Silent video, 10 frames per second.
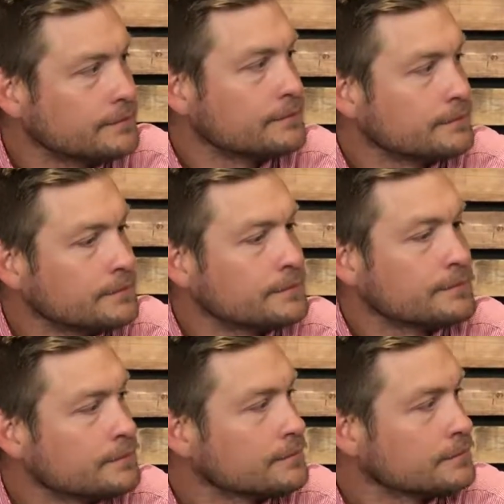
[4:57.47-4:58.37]

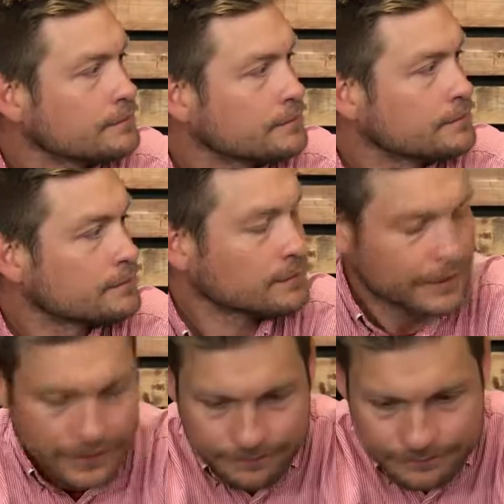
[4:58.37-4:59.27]

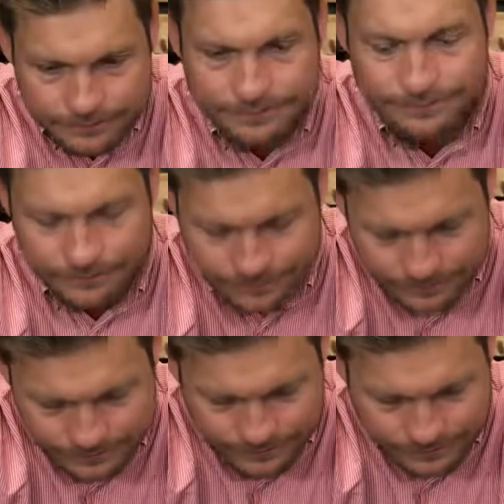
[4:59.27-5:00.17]

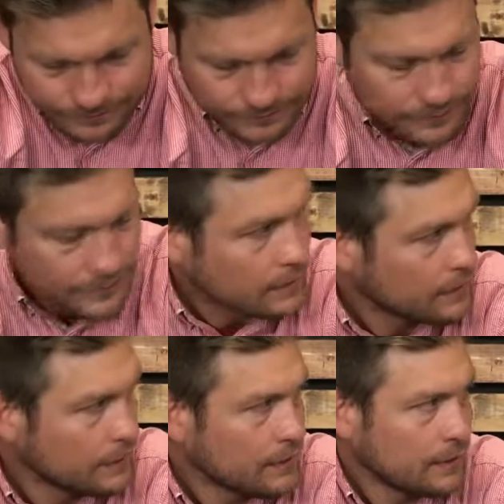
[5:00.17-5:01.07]

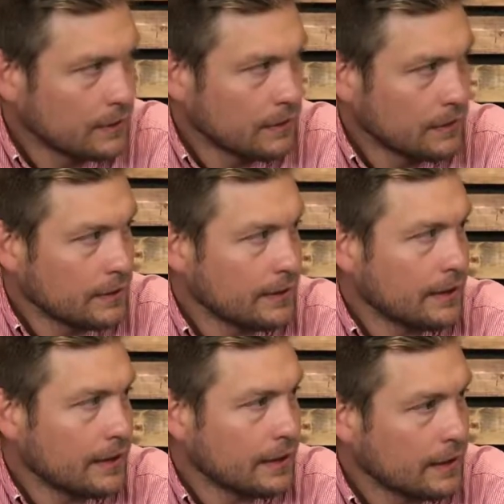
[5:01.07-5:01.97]

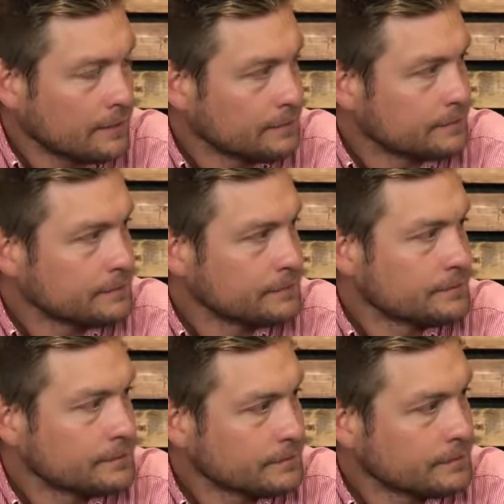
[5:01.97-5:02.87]

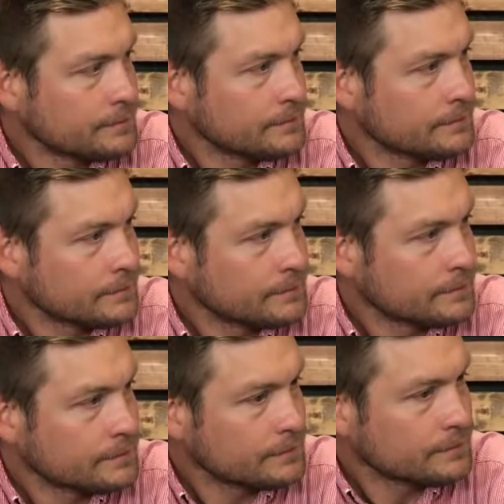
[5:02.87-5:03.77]

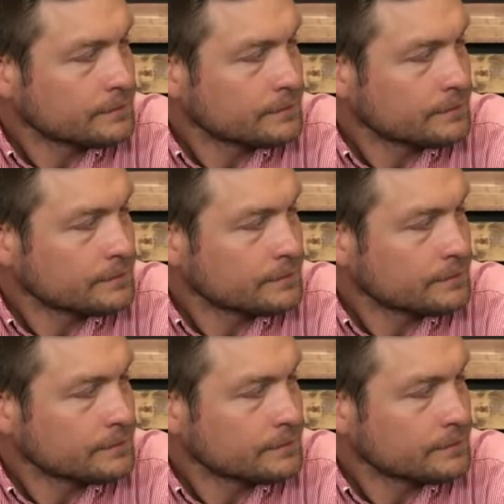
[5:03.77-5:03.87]
(silent)